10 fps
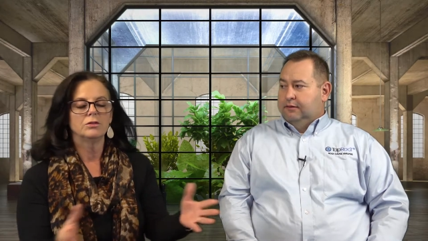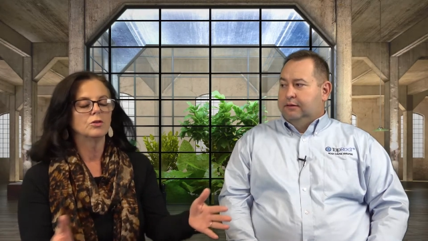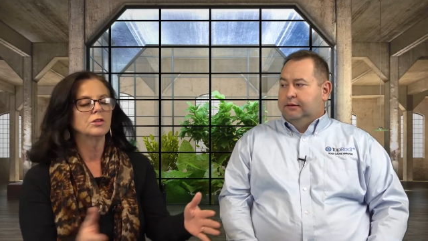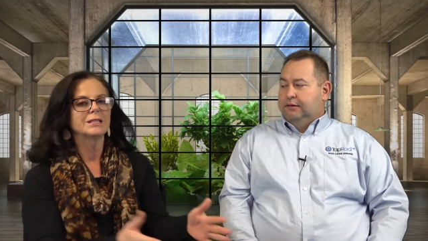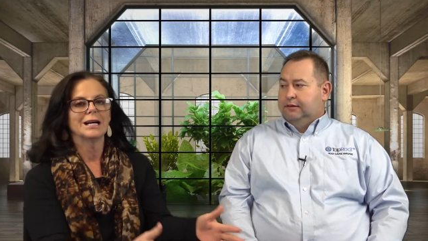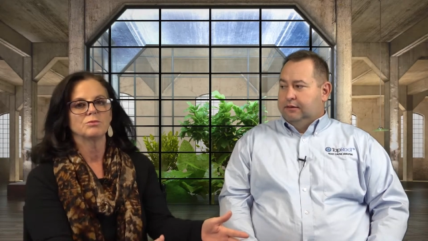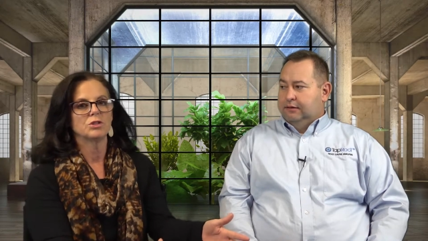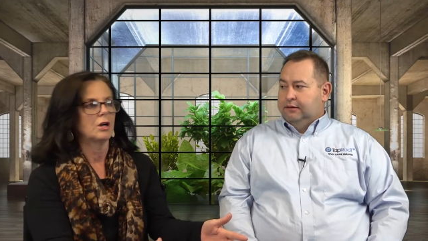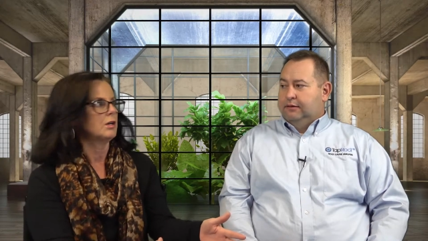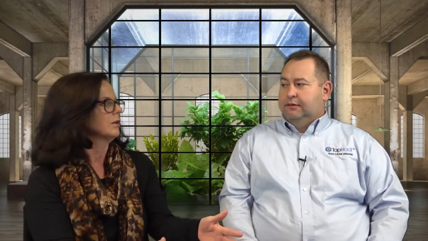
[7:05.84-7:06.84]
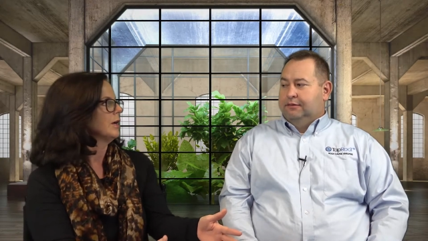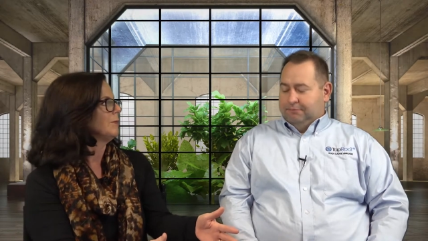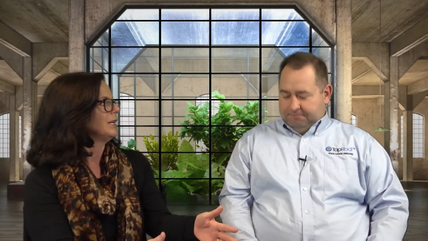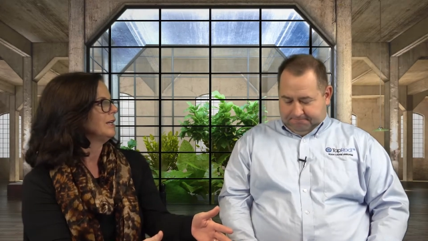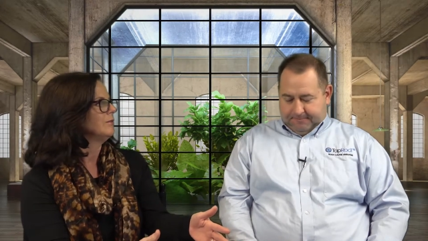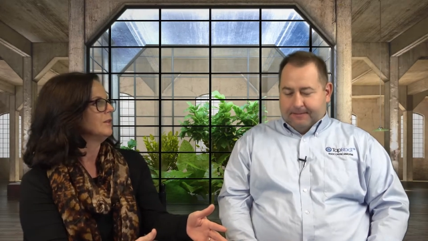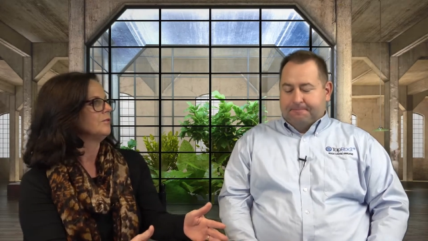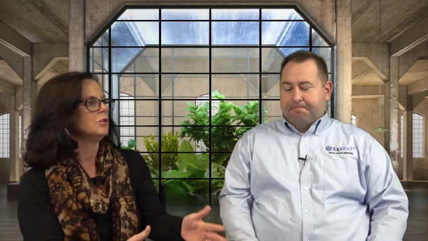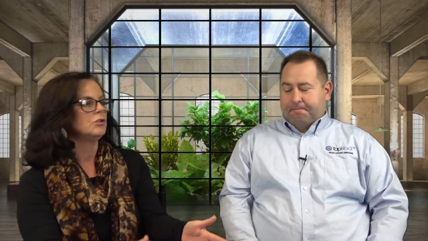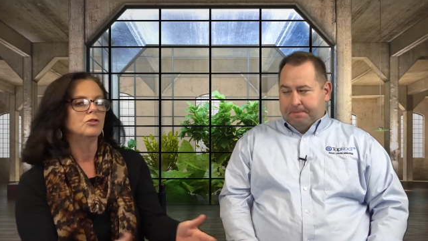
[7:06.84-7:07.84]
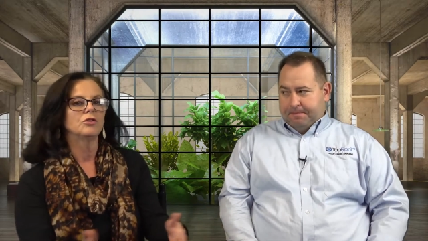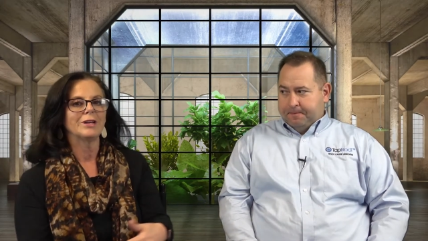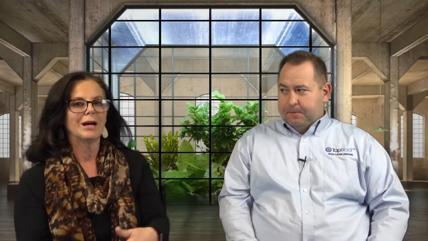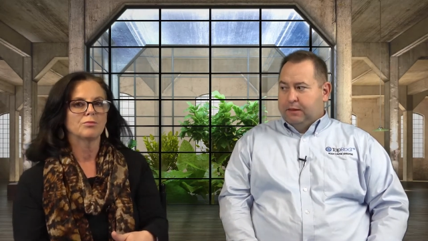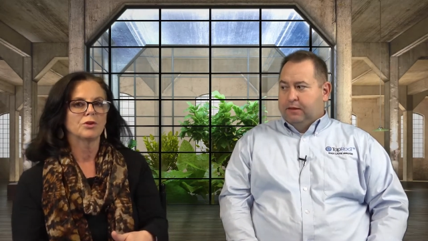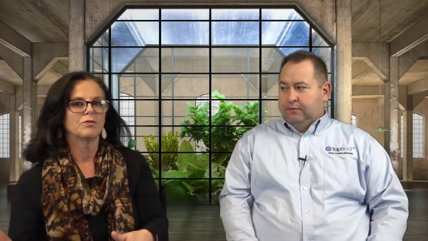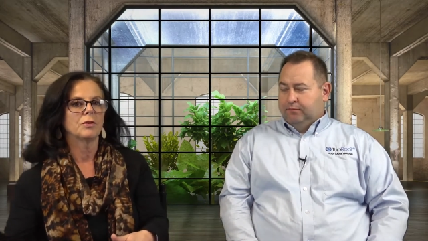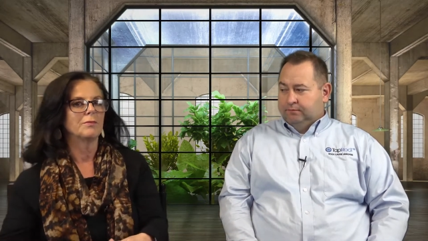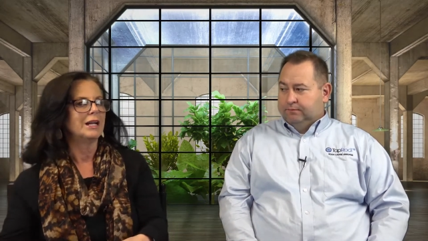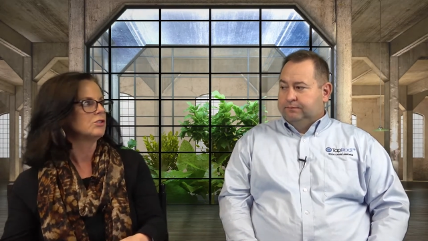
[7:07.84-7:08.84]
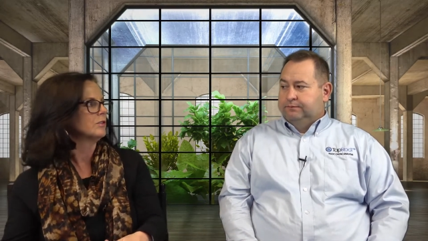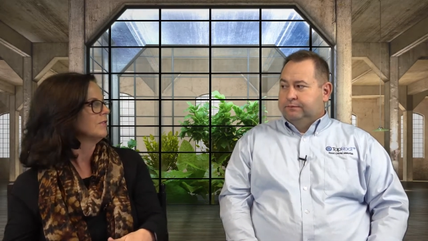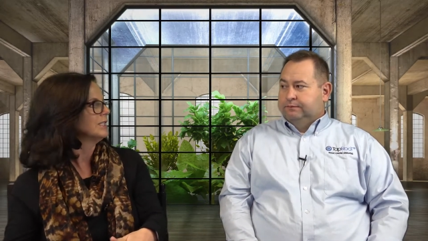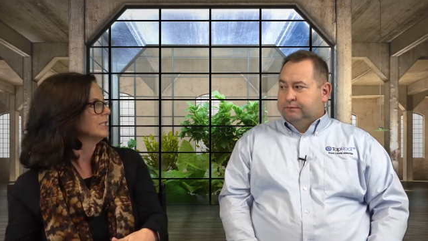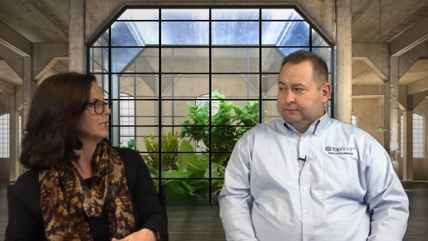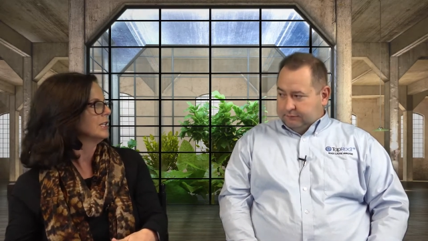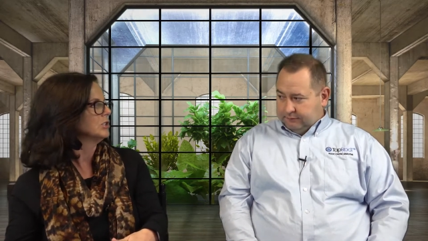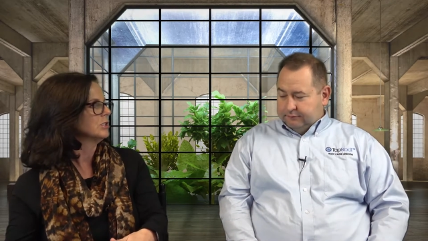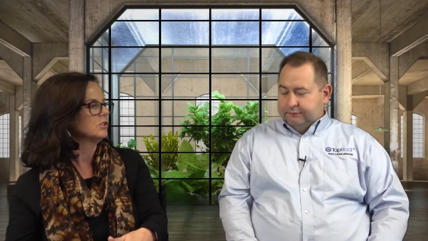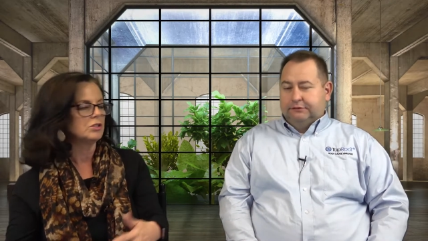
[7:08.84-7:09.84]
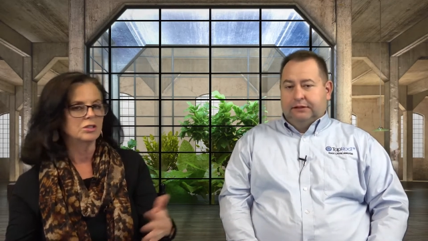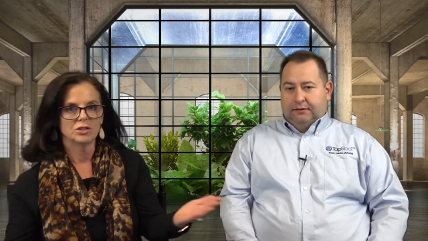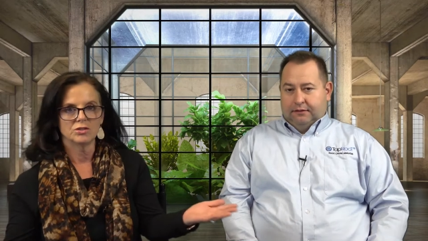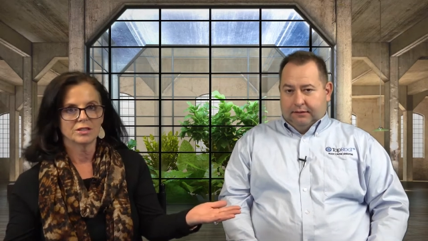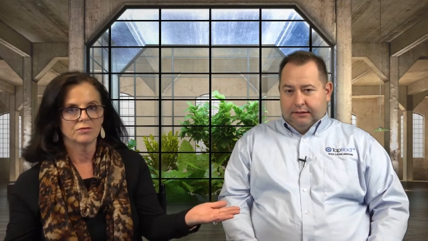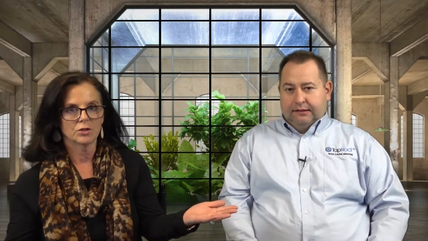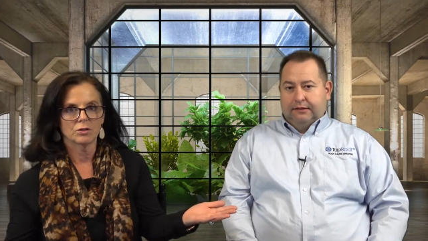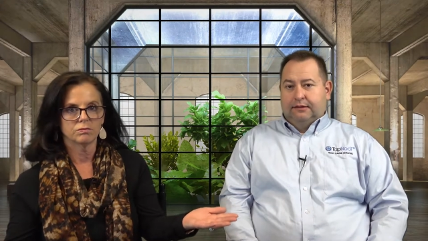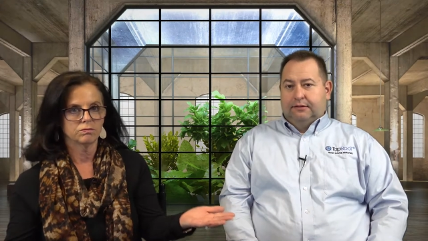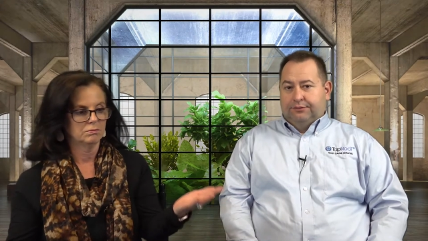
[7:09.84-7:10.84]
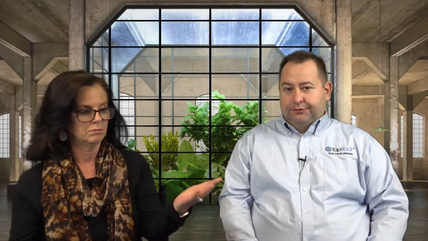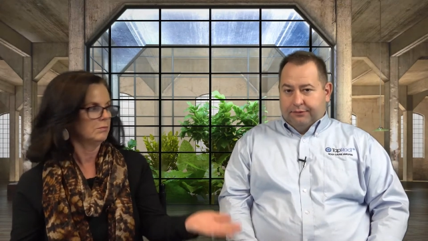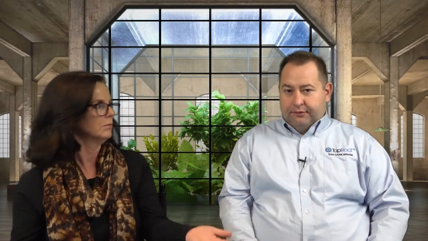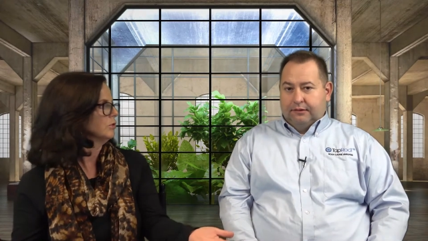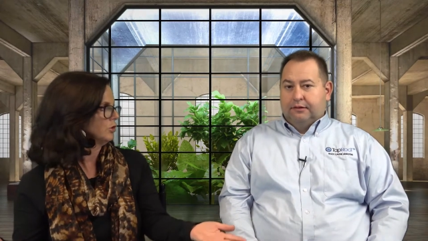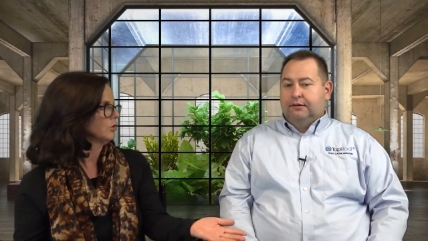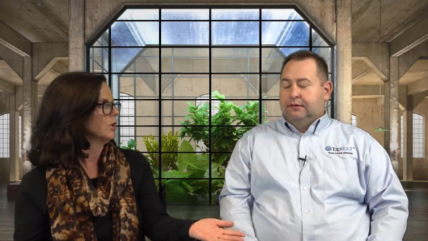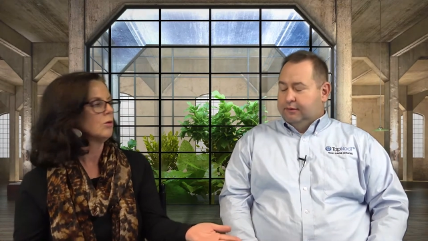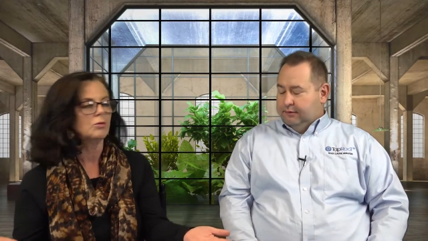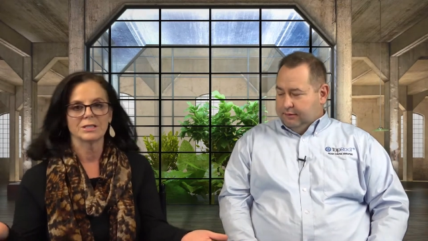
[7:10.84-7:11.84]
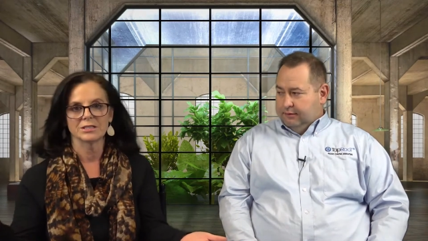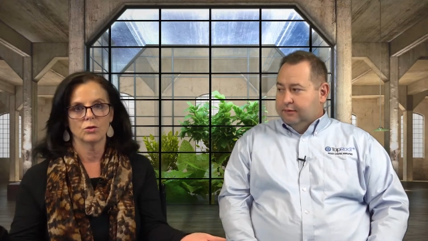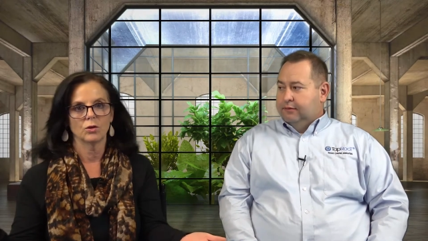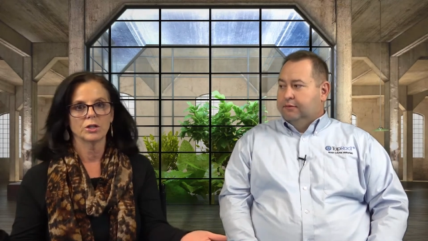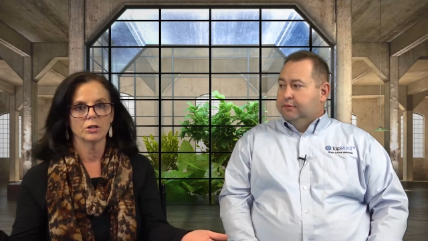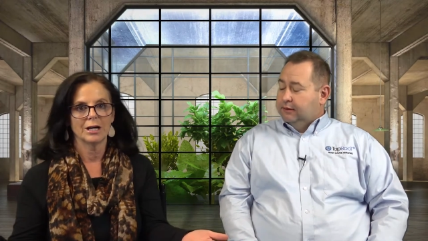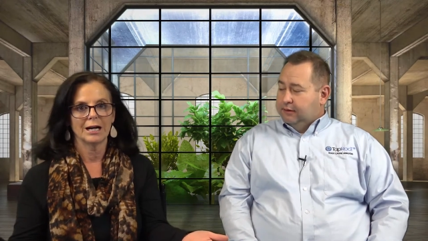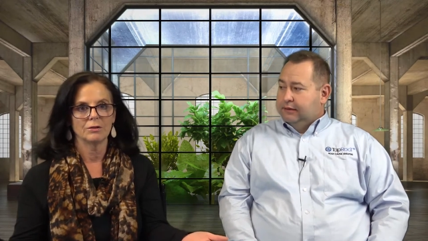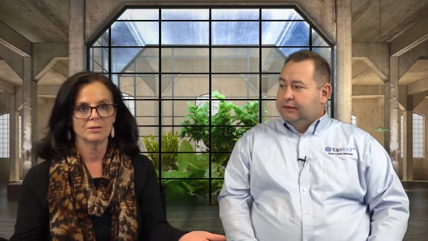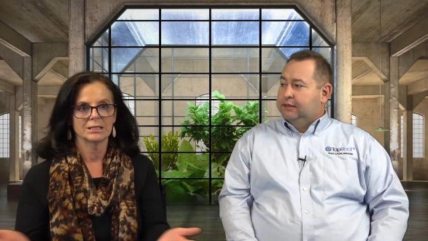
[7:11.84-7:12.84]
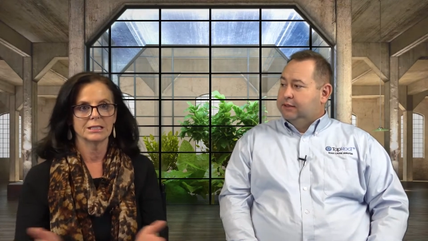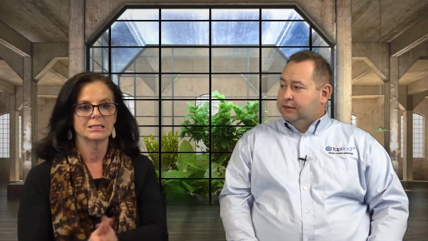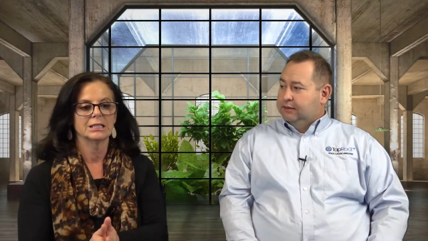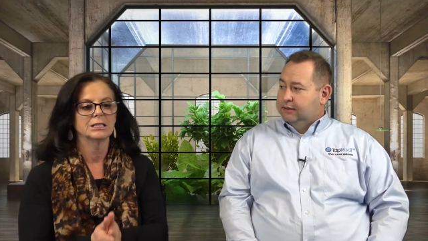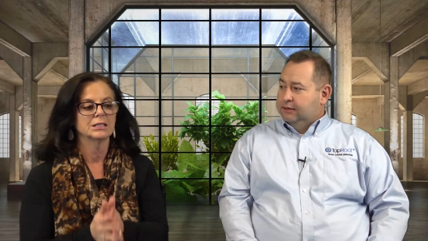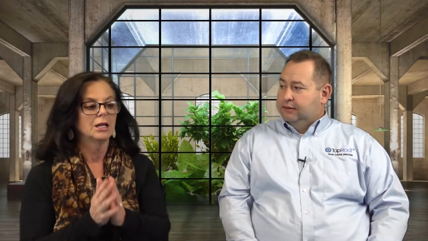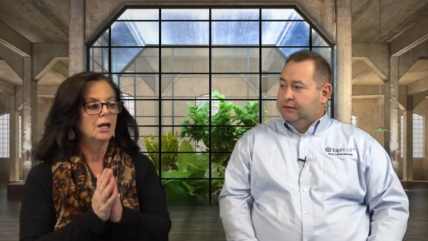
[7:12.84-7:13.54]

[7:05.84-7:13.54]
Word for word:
Speaker 1: do a snap chart. I mean, even yep. if you use Taproot for major investigations, you can use it for your lower risk or your higher risk incidents.